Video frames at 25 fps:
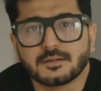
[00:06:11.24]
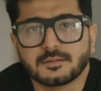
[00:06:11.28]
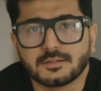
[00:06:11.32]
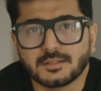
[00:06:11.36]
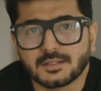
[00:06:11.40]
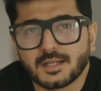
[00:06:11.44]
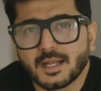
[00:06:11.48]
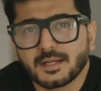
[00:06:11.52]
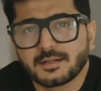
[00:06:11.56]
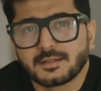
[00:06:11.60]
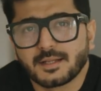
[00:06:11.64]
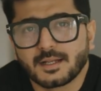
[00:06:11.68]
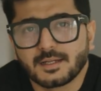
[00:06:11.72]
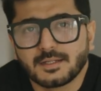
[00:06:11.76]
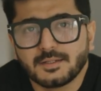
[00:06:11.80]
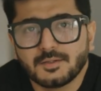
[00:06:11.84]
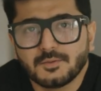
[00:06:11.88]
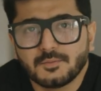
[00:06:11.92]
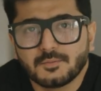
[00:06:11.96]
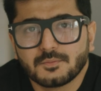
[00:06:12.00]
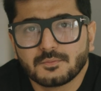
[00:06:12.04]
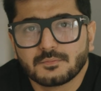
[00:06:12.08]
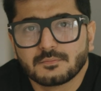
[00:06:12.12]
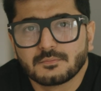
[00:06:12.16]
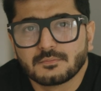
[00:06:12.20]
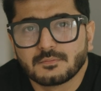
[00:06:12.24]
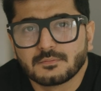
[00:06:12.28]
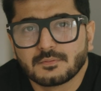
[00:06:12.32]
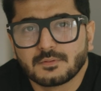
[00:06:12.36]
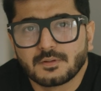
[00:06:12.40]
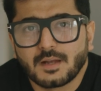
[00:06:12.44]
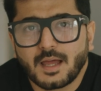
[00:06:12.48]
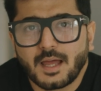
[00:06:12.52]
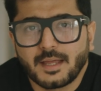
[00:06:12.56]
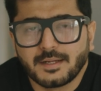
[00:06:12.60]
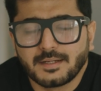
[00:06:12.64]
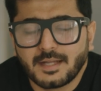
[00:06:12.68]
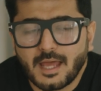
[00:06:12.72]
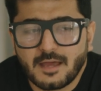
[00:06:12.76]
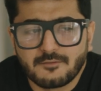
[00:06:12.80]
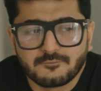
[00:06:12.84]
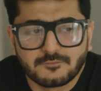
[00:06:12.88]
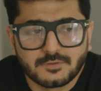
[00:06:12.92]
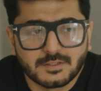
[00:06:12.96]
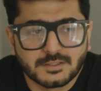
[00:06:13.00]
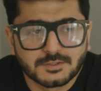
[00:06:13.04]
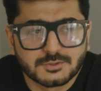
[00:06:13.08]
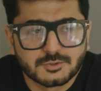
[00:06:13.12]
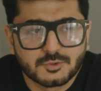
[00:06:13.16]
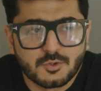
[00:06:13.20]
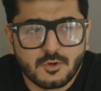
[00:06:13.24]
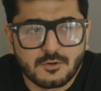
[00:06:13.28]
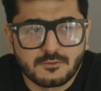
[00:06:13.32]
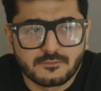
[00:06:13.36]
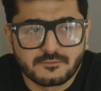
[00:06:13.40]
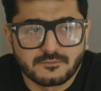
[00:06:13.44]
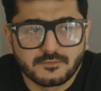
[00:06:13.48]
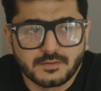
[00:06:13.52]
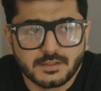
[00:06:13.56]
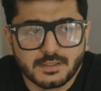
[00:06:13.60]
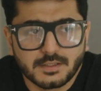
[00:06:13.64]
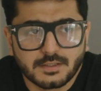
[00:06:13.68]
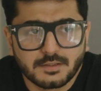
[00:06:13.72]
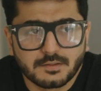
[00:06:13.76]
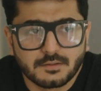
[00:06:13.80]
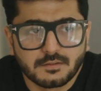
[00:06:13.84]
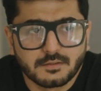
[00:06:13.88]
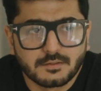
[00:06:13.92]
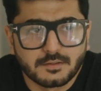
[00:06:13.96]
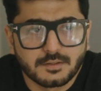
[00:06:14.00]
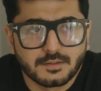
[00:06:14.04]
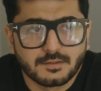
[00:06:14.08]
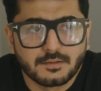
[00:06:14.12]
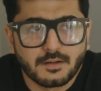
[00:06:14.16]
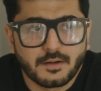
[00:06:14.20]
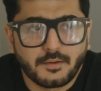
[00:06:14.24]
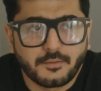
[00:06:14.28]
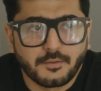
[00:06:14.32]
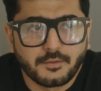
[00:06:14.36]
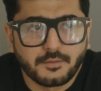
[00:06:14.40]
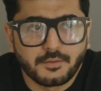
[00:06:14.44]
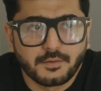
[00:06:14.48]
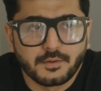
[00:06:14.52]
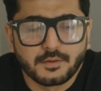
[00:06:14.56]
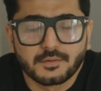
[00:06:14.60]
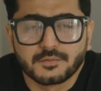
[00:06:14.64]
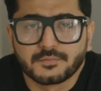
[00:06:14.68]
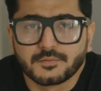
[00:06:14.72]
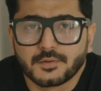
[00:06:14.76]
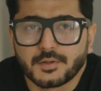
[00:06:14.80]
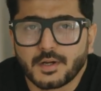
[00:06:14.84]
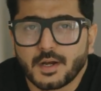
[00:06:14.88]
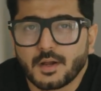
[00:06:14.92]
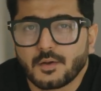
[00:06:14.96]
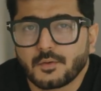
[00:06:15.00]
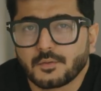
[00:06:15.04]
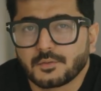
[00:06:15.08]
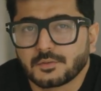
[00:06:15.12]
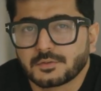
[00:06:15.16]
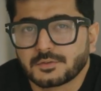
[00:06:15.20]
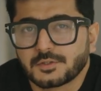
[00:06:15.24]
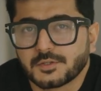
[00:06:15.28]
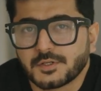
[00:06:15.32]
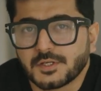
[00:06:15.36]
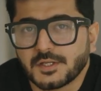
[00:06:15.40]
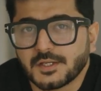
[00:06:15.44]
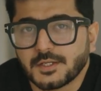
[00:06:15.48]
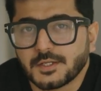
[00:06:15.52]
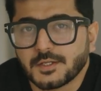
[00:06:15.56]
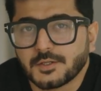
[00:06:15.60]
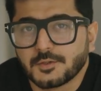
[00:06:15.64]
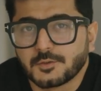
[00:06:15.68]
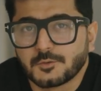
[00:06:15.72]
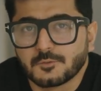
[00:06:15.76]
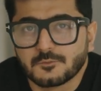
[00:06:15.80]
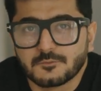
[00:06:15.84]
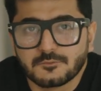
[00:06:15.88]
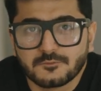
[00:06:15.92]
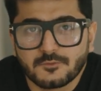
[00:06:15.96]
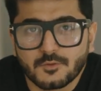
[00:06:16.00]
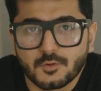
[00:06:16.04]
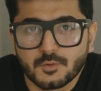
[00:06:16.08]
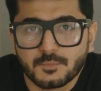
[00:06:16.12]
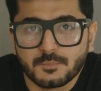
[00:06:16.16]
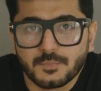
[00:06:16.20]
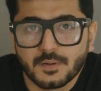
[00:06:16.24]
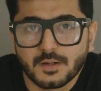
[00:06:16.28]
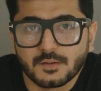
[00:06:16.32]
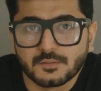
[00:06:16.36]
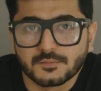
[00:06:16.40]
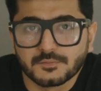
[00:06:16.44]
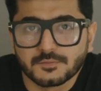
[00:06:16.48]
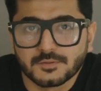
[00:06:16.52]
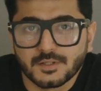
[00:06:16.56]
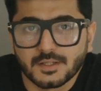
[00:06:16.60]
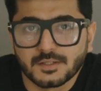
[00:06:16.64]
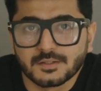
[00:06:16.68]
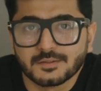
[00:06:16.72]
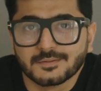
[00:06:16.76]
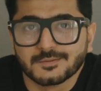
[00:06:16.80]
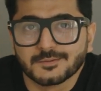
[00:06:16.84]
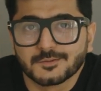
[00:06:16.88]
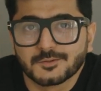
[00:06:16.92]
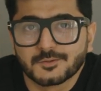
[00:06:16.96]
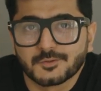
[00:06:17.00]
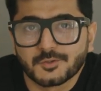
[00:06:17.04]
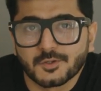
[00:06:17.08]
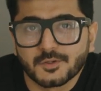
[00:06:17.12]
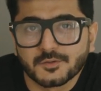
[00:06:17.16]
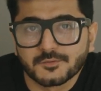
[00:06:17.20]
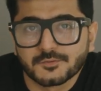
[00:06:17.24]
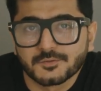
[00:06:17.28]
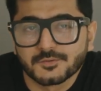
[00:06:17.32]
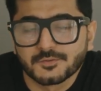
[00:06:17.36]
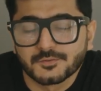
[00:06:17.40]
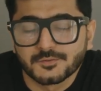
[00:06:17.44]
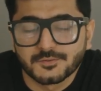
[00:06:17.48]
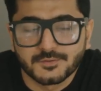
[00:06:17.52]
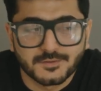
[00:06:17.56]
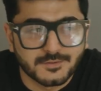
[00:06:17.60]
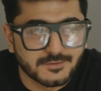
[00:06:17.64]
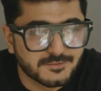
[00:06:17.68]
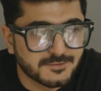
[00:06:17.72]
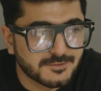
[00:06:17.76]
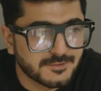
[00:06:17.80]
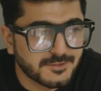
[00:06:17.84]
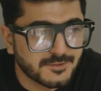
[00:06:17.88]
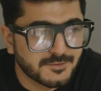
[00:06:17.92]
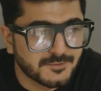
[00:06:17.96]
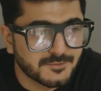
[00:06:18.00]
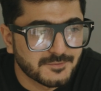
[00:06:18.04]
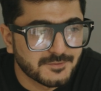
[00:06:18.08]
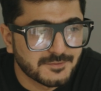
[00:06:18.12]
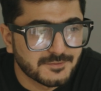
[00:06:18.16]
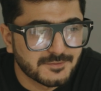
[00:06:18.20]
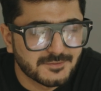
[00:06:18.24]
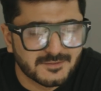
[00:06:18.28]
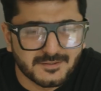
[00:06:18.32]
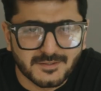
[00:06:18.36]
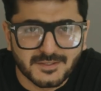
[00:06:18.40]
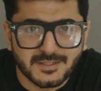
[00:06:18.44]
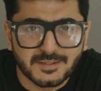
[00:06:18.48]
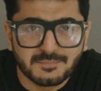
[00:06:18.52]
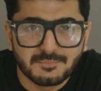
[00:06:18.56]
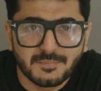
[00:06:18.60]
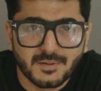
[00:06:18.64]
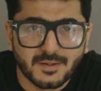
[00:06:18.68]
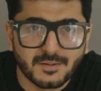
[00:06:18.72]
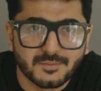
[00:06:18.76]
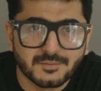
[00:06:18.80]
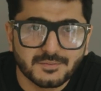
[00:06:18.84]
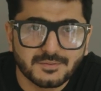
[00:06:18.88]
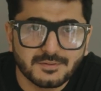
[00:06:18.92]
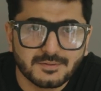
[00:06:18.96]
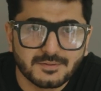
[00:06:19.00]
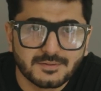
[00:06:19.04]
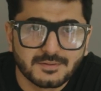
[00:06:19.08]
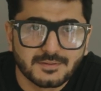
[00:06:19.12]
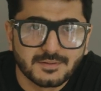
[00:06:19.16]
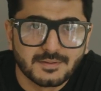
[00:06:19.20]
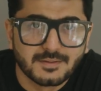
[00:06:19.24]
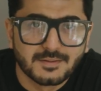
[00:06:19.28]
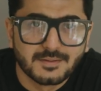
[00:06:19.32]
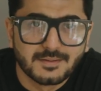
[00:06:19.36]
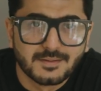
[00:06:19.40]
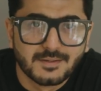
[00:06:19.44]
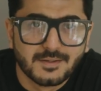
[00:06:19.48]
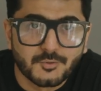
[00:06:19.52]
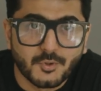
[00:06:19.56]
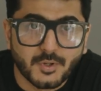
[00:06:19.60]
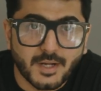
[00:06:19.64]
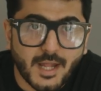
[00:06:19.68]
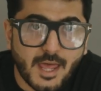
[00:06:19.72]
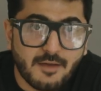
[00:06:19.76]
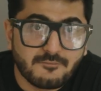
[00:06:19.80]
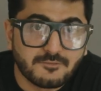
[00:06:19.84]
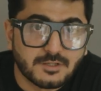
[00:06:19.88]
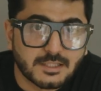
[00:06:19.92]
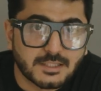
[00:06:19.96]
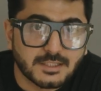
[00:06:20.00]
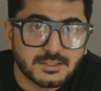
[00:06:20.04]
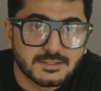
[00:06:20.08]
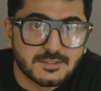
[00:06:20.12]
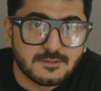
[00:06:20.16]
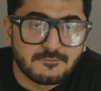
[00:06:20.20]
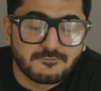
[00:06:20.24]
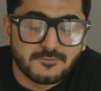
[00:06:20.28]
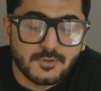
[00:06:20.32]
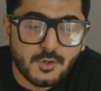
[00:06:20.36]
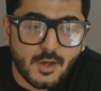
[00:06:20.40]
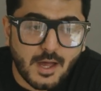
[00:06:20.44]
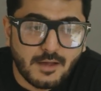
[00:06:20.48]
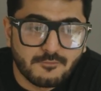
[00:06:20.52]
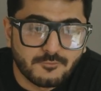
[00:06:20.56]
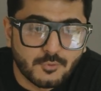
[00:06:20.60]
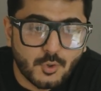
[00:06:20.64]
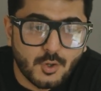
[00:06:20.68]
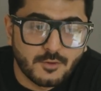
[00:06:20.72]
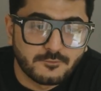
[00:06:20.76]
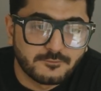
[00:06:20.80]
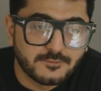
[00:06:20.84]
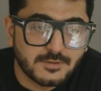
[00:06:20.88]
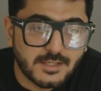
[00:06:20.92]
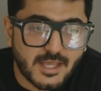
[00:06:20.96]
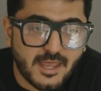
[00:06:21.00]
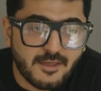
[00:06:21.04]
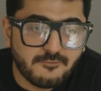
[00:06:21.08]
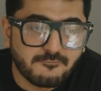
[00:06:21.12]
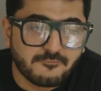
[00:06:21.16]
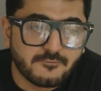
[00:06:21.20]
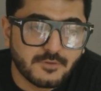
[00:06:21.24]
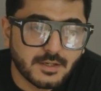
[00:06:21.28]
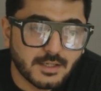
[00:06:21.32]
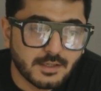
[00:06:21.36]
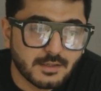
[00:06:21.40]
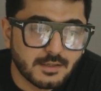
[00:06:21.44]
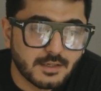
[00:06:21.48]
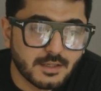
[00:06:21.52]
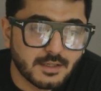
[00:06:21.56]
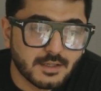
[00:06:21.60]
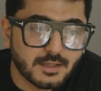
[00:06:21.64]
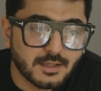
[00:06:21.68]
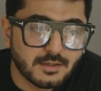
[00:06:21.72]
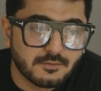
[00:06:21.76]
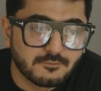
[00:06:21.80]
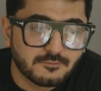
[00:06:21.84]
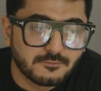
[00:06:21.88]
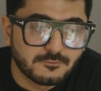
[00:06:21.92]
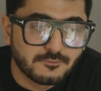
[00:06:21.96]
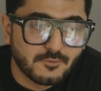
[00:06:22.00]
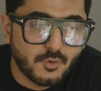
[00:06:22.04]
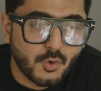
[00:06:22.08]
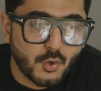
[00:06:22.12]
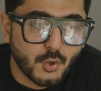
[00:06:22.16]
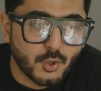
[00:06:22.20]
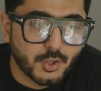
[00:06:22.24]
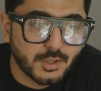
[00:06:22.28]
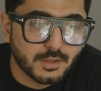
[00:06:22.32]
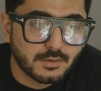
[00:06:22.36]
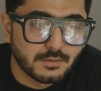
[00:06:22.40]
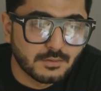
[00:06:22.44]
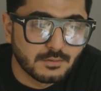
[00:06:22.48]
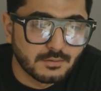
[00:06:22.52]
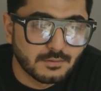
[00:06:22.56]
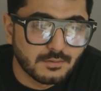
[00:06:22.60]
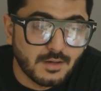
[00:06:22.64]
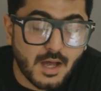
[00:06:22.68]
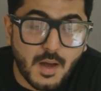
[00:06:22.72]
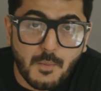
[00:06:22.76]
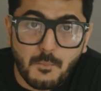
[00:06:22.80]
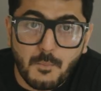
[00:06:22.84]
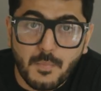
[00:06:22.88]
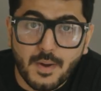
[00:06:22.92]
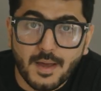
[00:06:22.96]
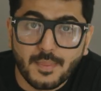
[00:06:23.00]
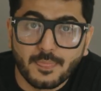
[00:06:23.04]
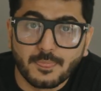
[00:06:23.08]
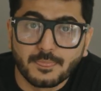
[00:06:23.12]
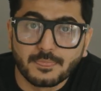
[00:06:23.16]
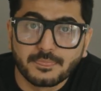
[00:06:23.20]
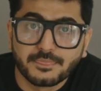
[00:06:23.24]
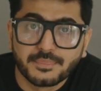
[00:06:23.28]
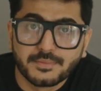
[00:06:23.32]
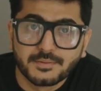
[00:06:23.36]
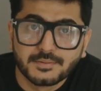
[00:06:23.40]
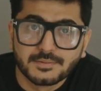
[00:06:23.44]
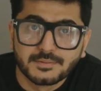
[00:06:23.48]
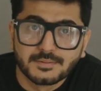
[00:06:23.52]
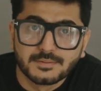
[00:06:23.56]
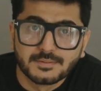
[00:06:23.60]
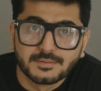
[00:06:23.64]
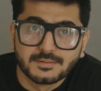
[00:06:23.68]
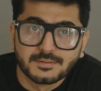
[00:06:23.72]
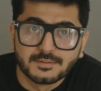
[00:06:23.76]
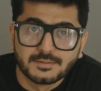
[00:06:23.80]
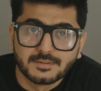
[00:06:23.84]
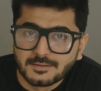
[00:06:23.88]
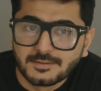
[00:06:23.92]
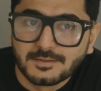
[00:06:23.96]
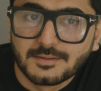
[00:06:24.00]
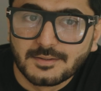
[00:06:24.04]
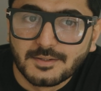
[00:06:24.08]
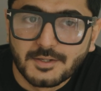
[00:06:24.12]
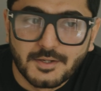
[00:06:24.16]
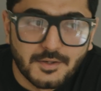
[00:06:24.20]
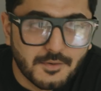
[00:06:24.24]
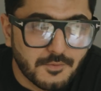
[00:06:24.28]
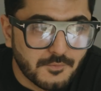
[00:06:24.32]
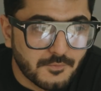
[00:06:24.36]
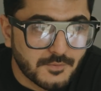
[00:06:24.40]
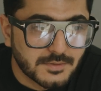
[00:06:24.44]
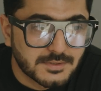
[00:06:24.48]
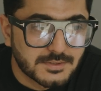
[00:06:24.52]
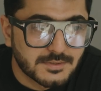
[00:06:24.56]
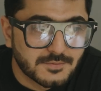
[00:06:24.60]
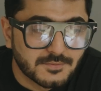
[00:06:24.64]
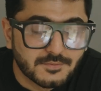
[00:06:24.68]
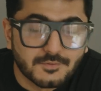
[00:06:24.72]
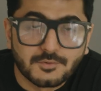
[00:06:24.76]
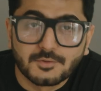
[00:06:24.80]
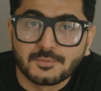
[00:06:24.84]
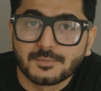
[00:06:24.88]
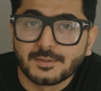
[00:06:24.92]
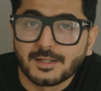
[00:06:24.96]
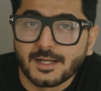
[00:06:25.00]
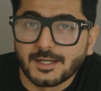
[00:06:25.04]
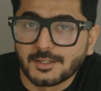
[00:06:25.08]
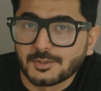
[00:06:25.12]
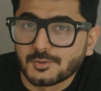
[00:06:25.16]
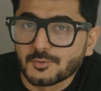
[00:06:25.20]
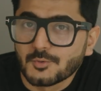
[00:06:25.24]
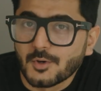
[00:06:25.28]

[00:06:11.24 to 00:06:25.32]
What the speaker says: Did I tell you? An average coffee here in London is around £3 to £4 and a croissant is around £3. So on average, if you have coffee every day for a month, which is going to be like